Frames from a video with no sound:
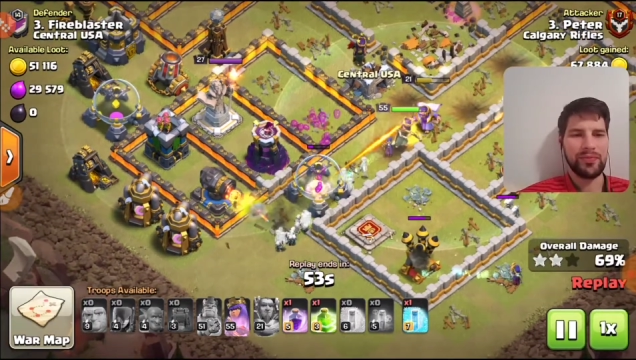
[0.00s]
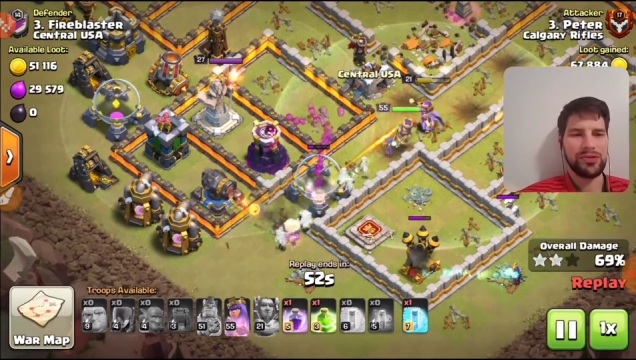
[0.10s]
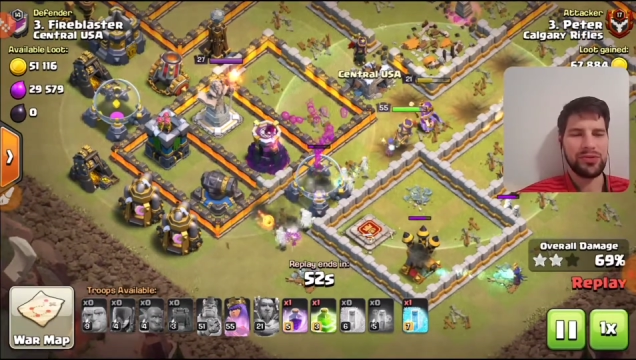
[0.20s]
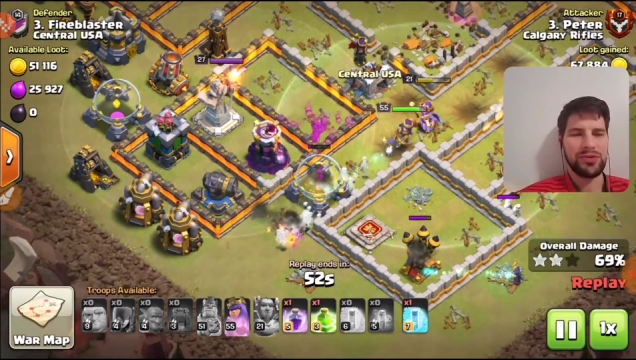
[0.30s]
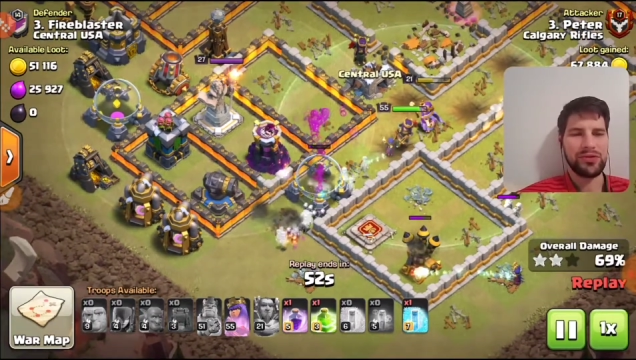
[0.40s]

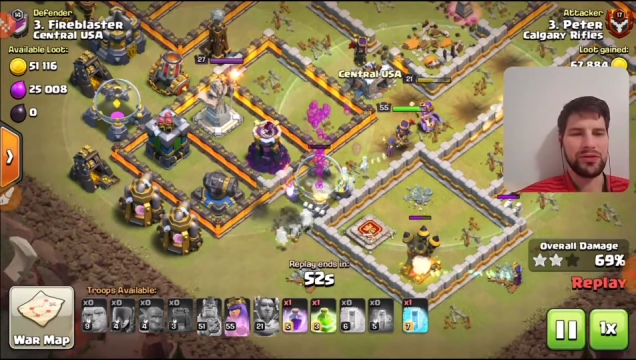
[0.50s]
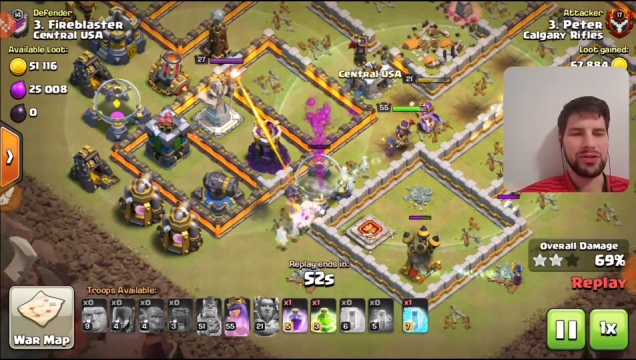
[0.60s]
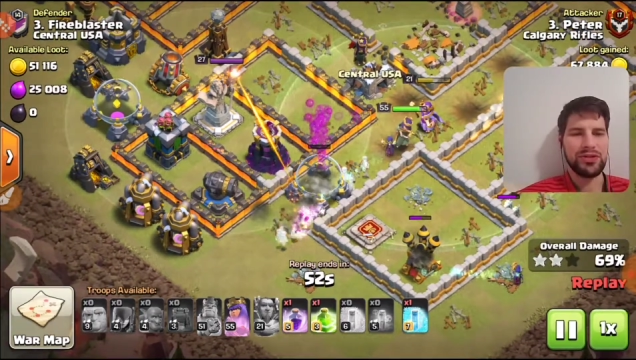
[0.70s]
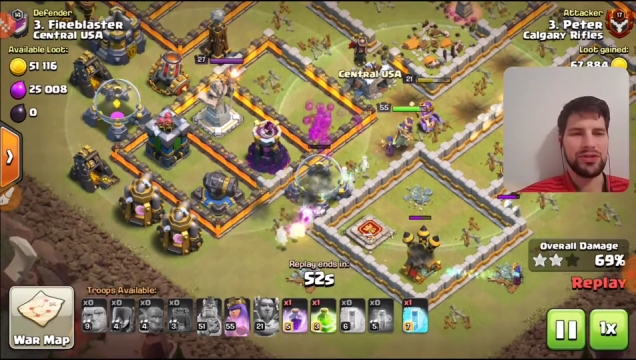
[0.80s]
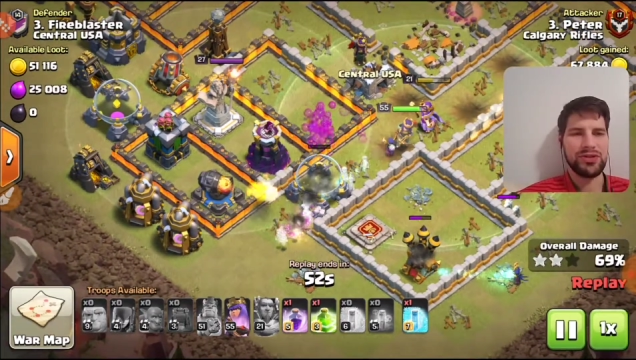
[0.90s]
as well as a
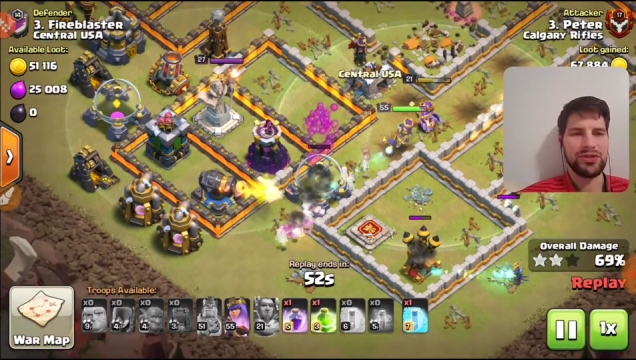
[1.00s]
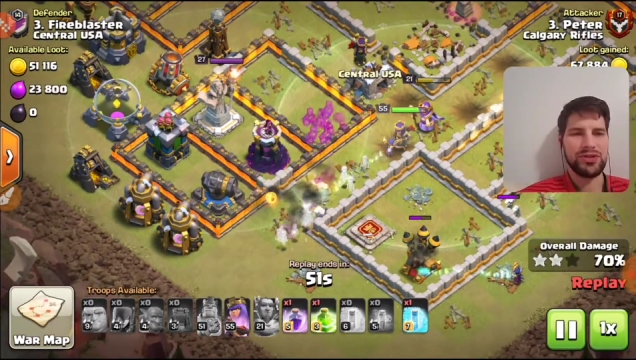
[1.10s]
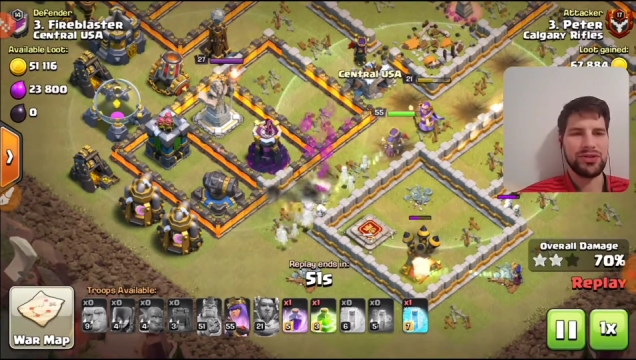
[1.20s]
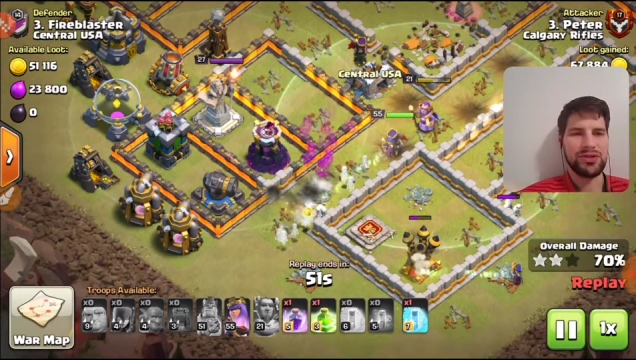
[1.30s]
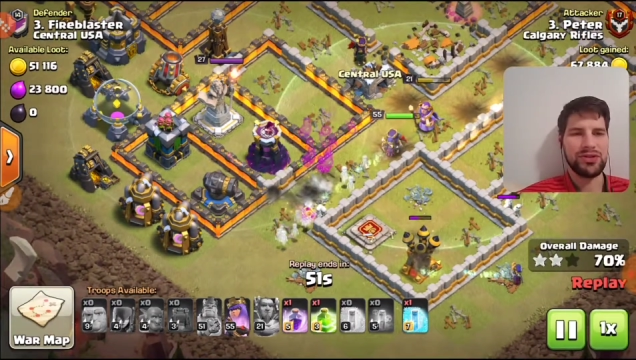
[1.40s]
freeze,
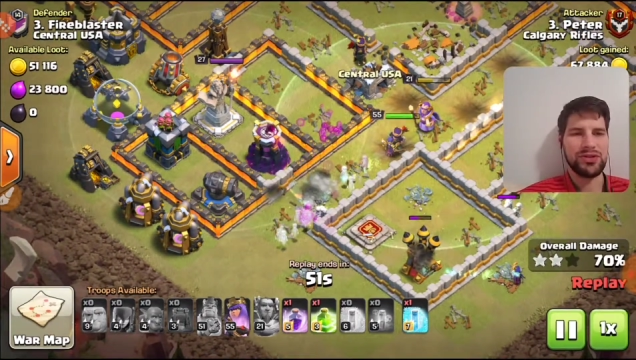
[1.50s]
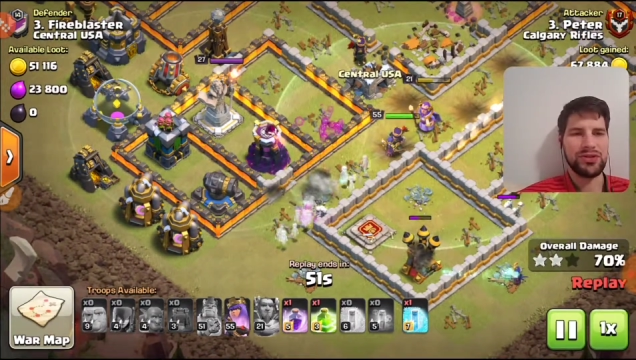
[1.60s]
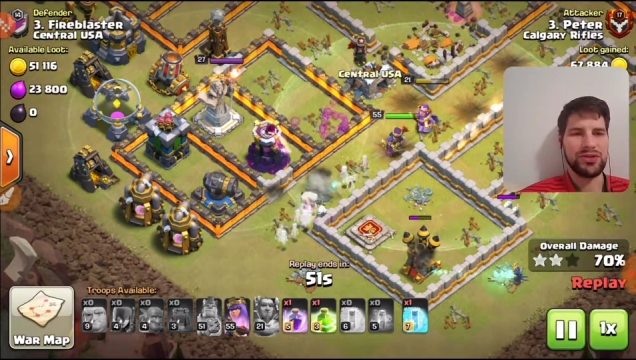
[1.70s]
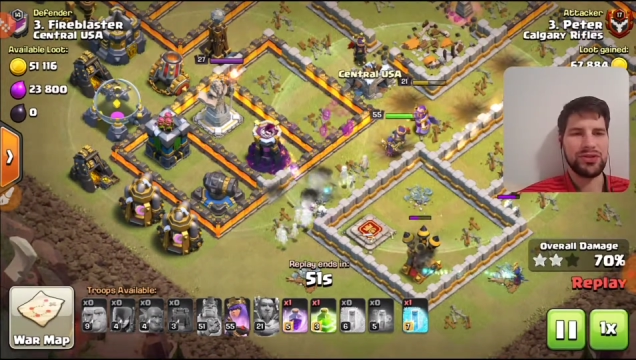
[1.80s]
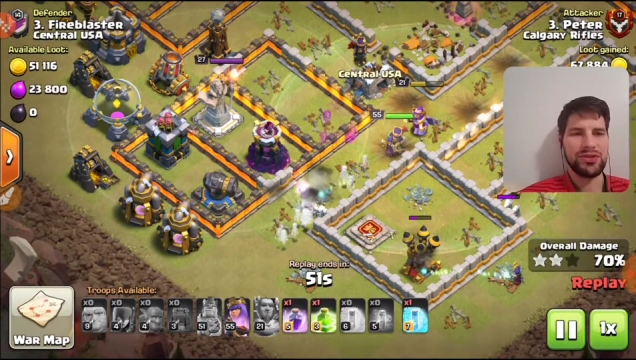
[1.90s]
jump, and
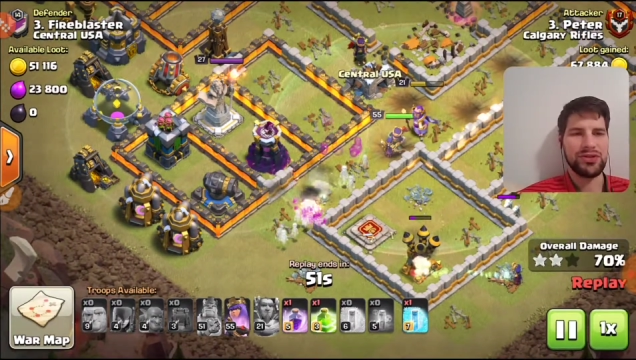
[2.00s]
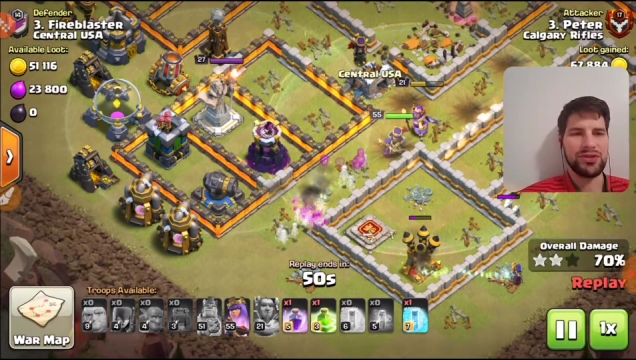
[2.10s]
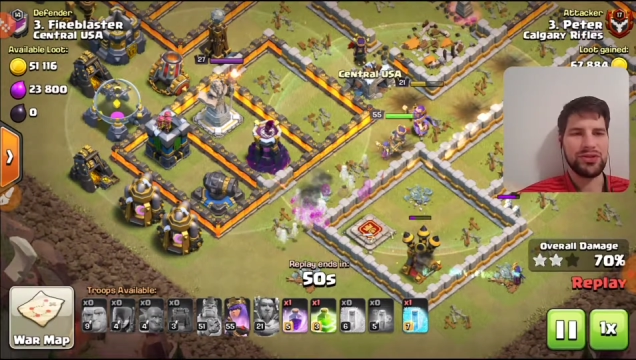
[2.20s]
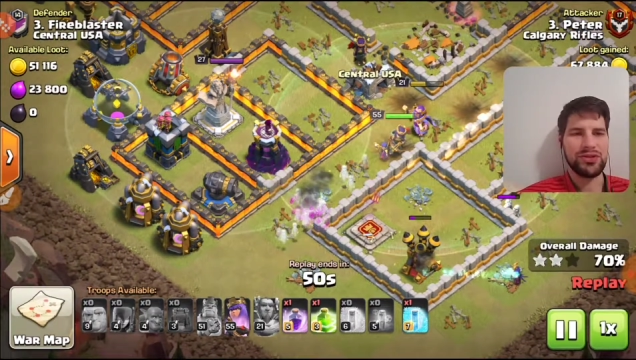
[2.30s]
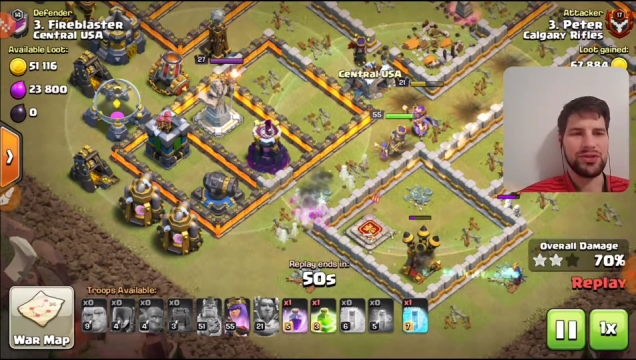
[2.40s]
rage, as you
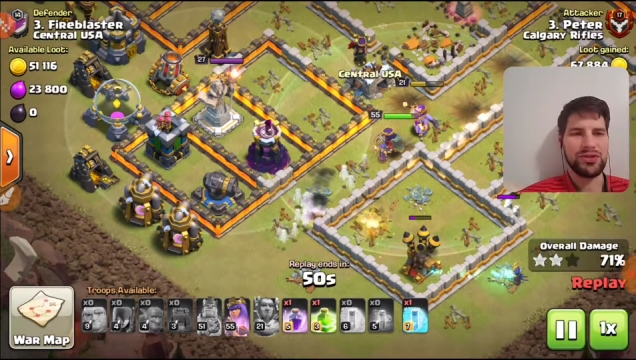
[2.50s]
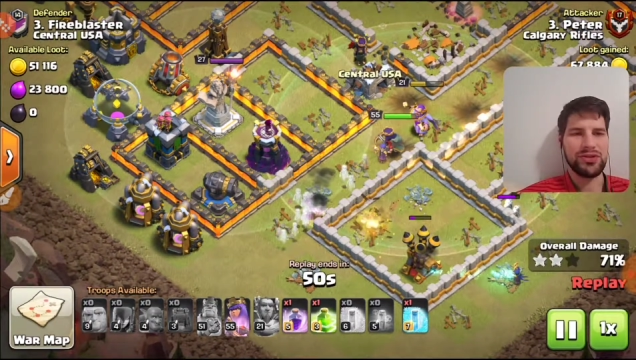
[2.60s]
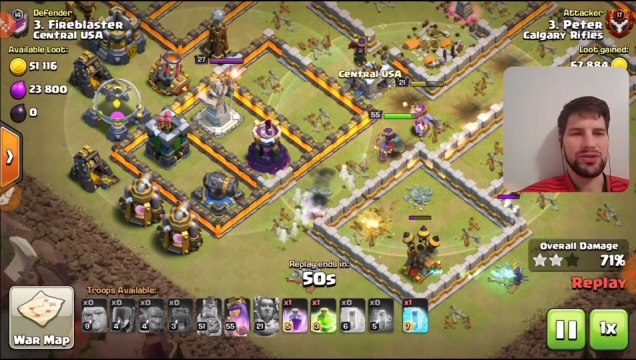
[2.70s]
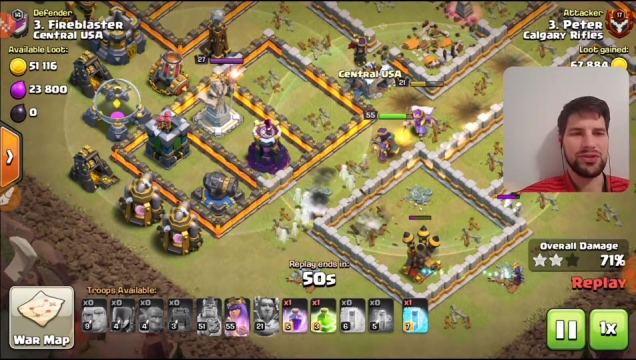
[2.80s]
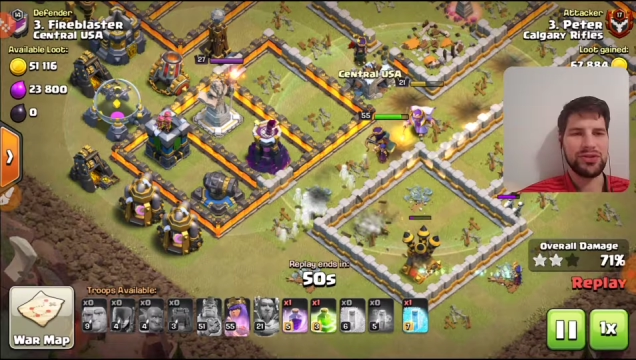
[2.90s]
can see at the
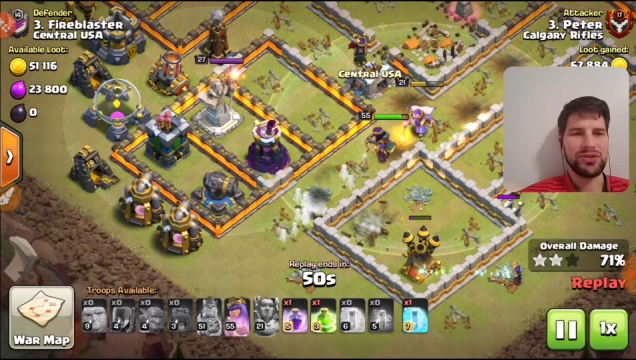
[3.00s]
bottom.